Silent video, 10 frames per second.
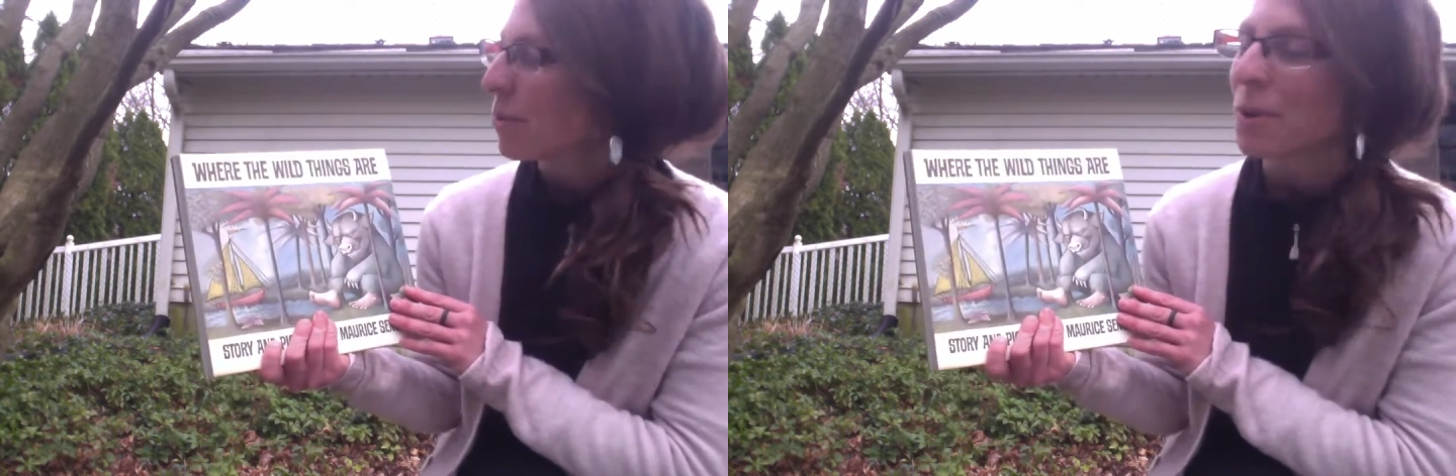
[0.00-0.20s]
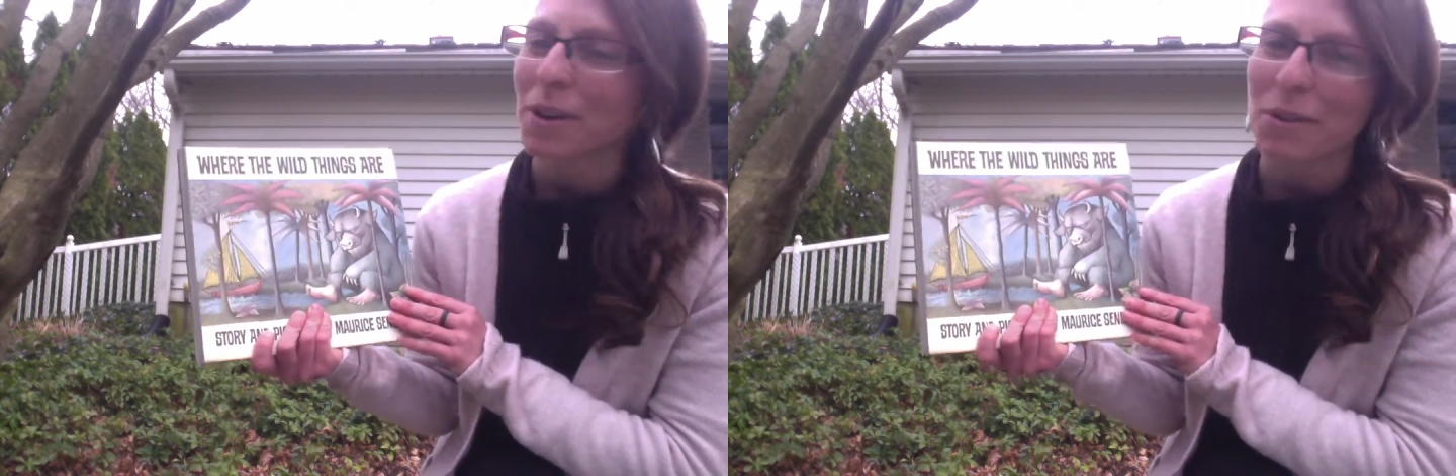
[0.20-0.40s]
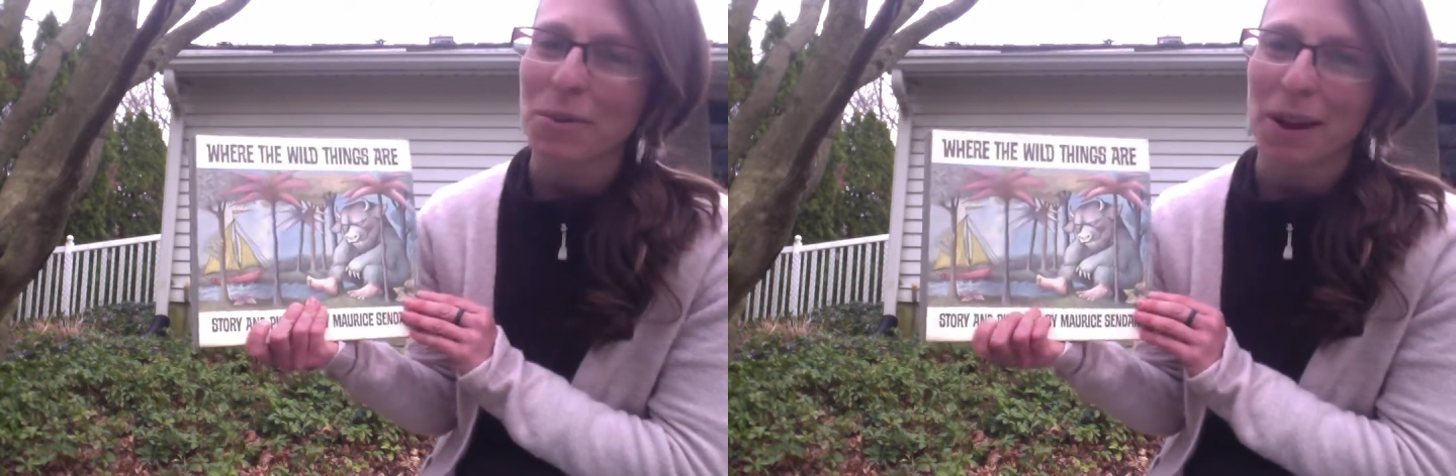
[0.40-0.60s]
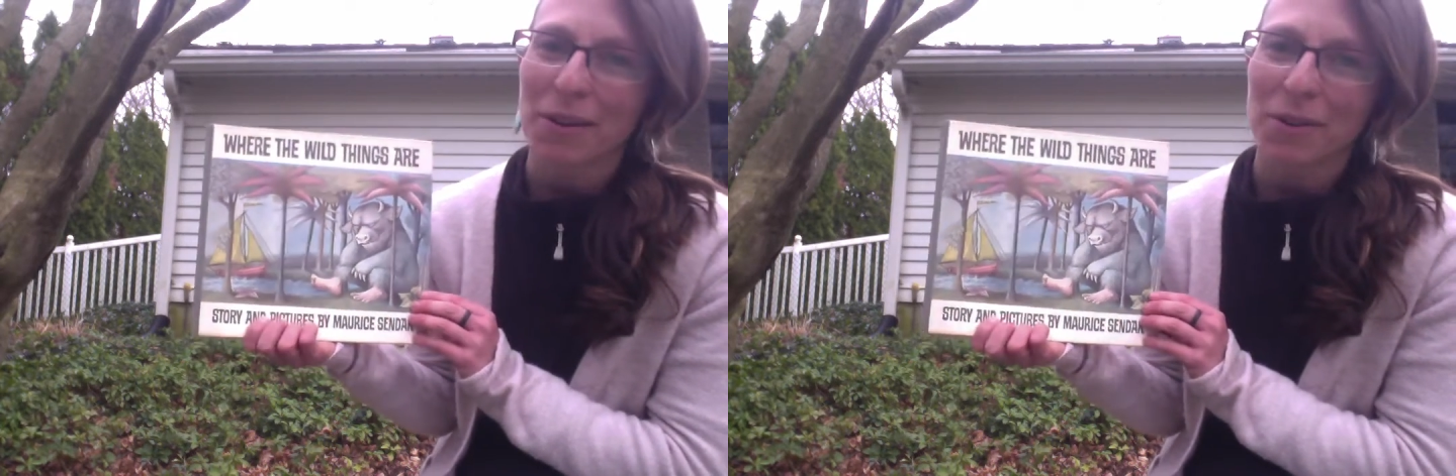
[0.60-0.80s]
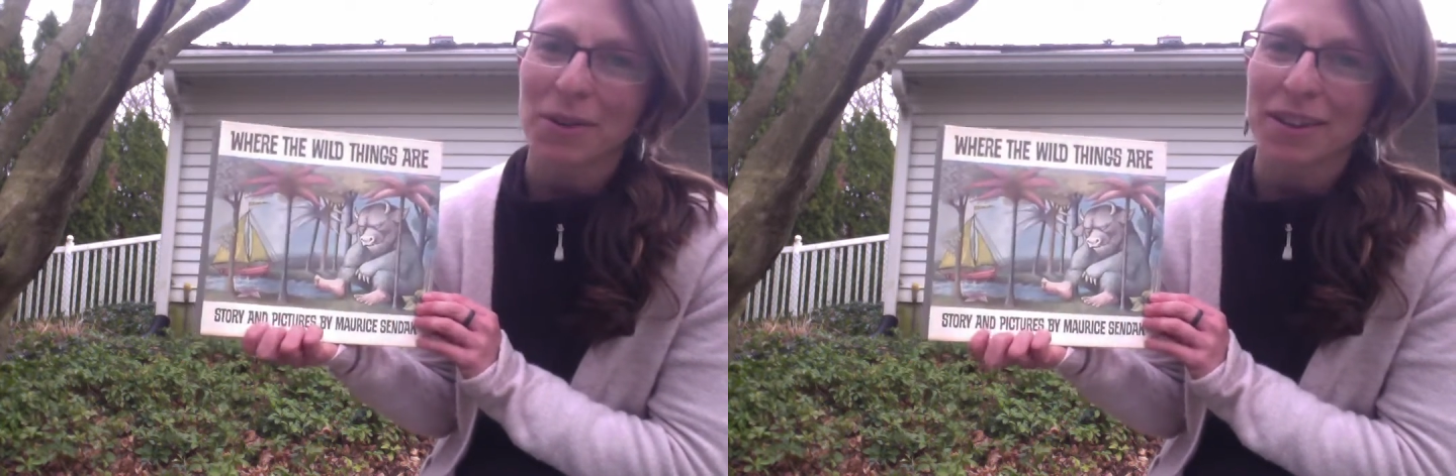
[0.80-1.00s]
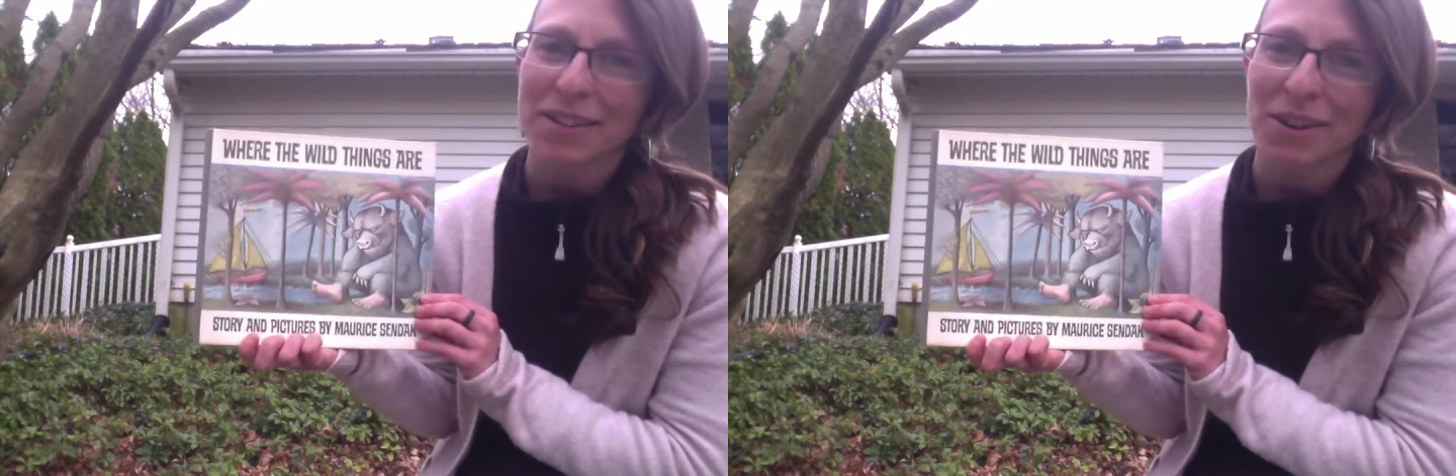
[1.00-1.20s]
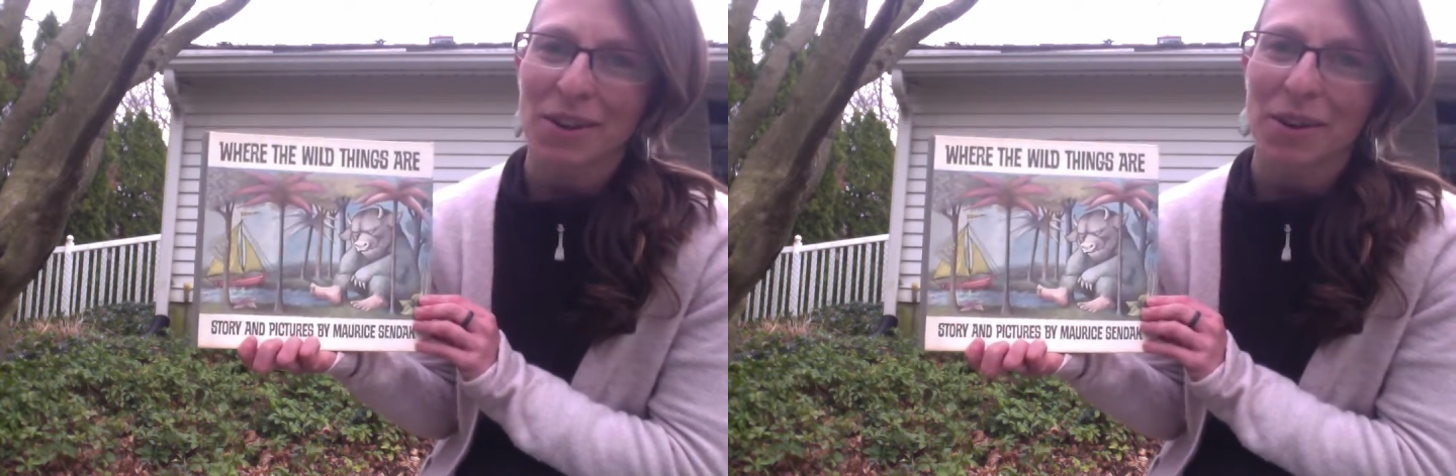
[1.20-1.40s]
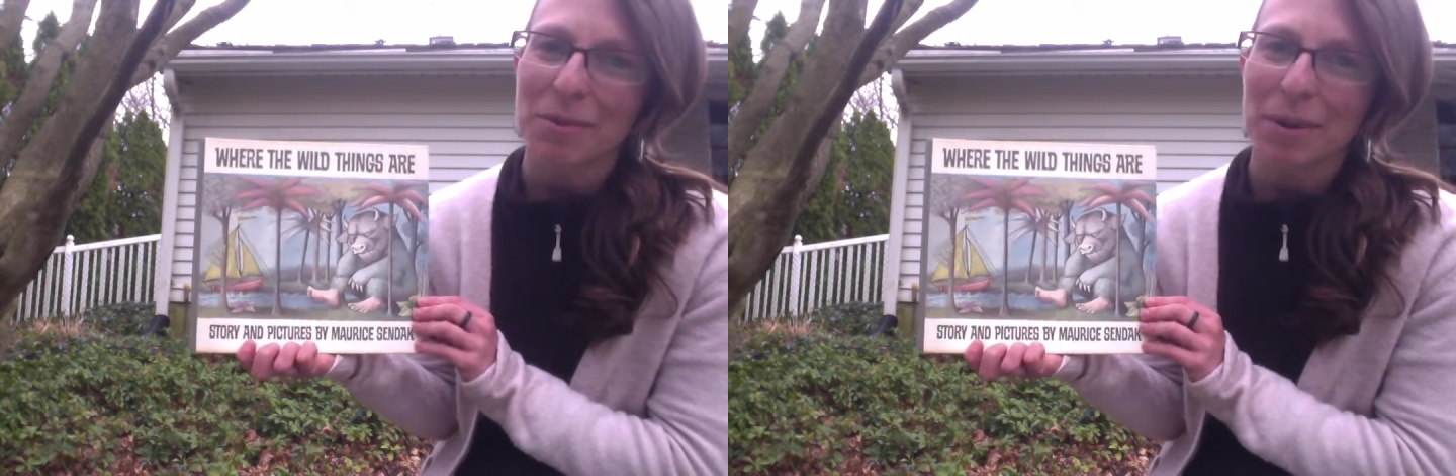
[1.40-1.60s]
Where the Wild Things
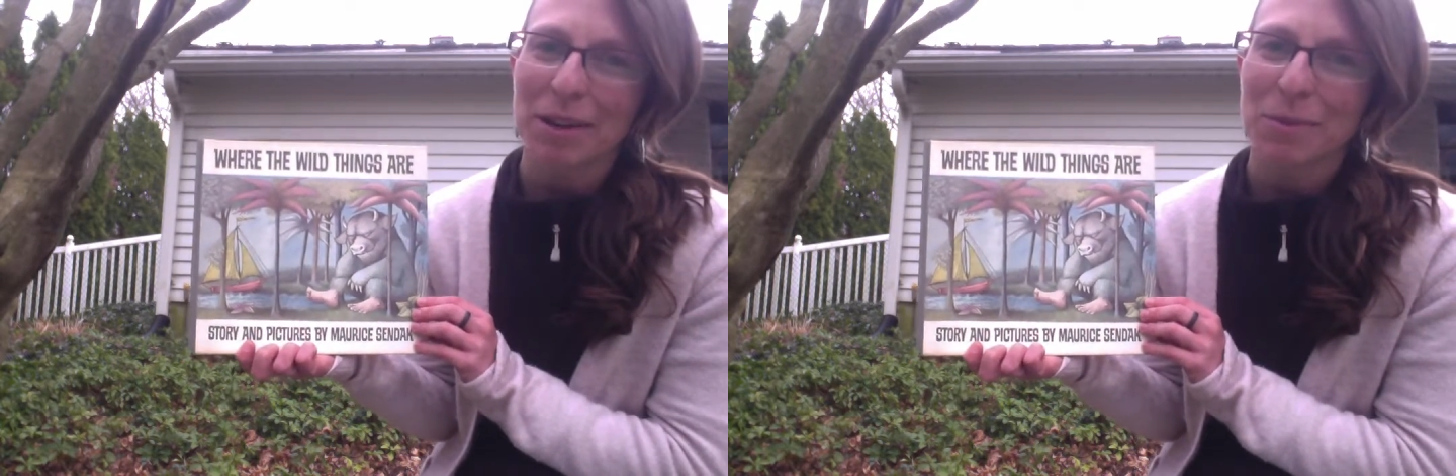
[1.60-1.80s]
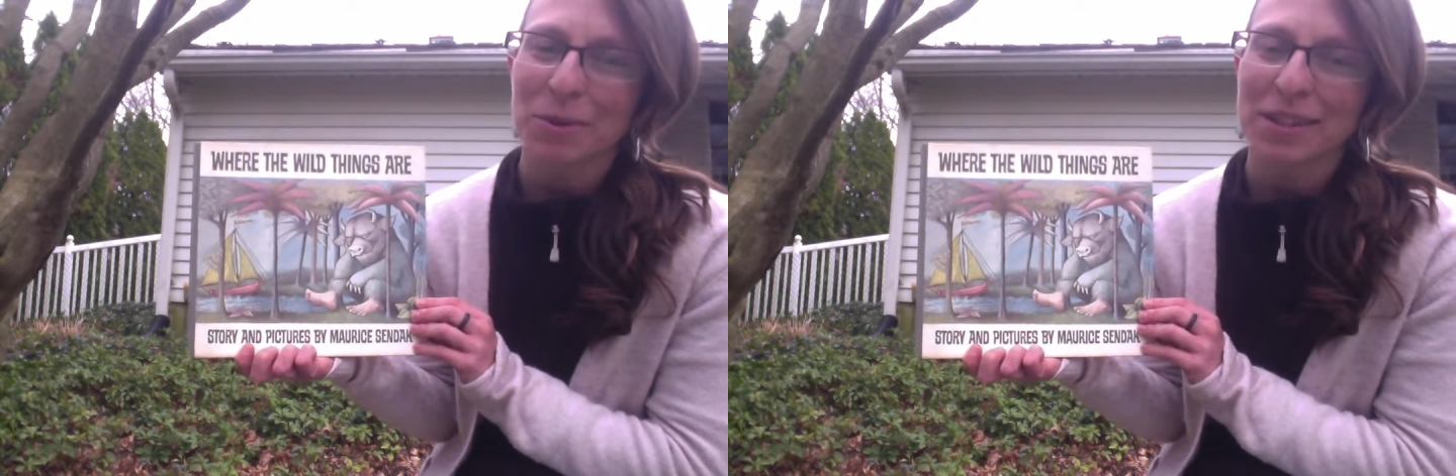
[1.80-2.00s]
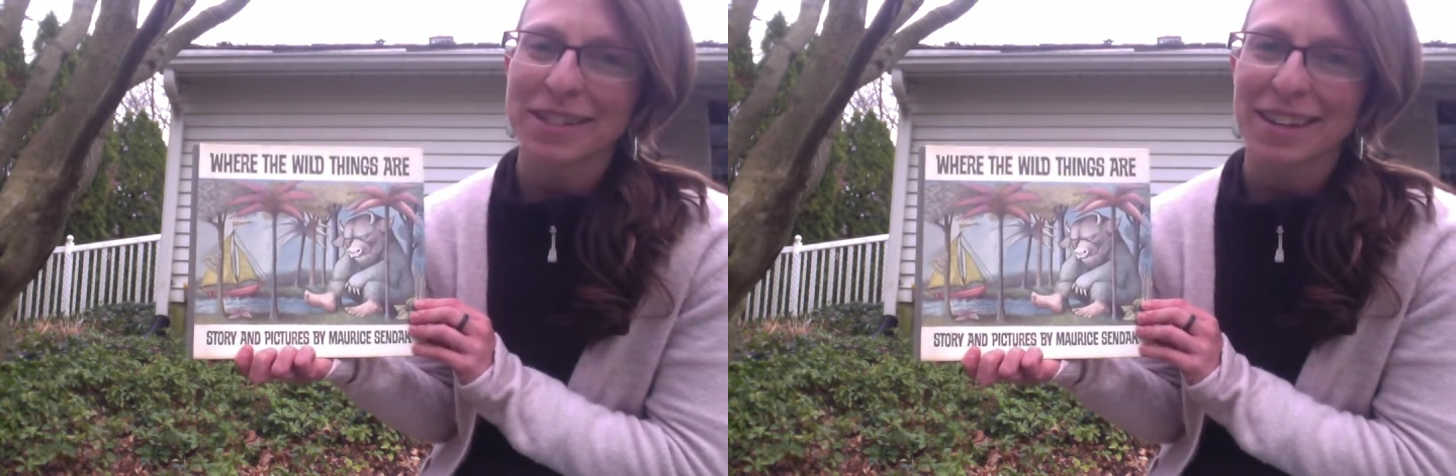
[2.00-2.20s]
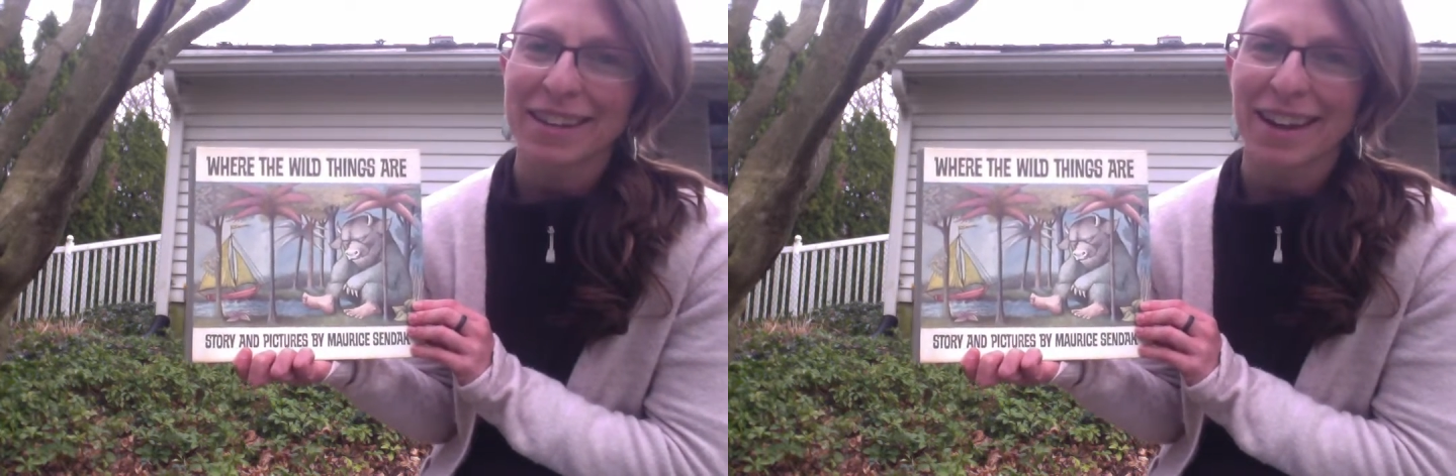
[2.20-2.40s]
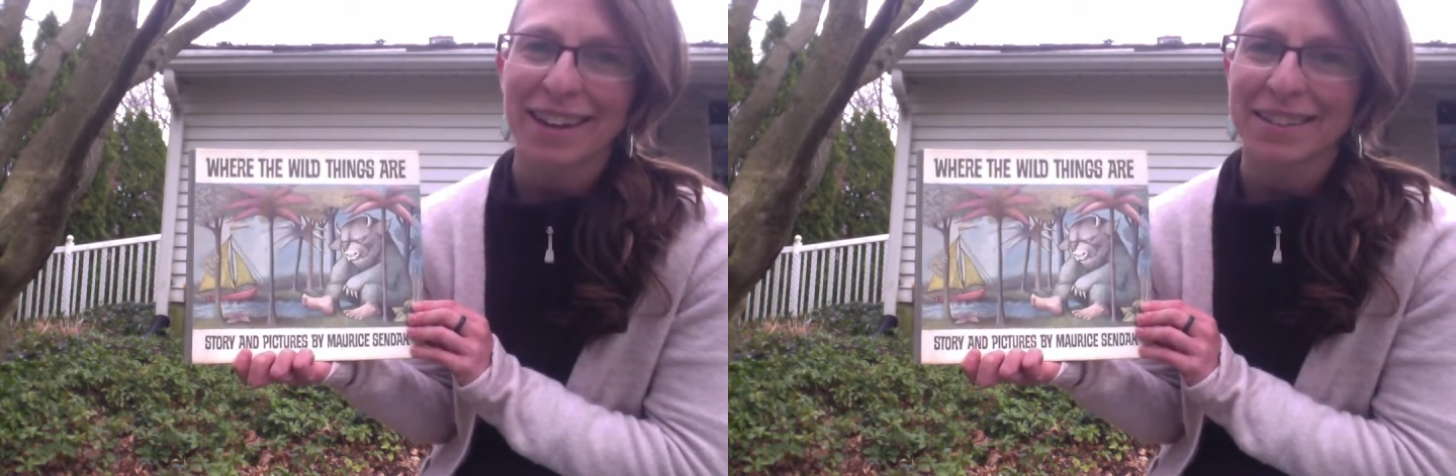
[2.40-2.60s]
Are by Maurice Sendak.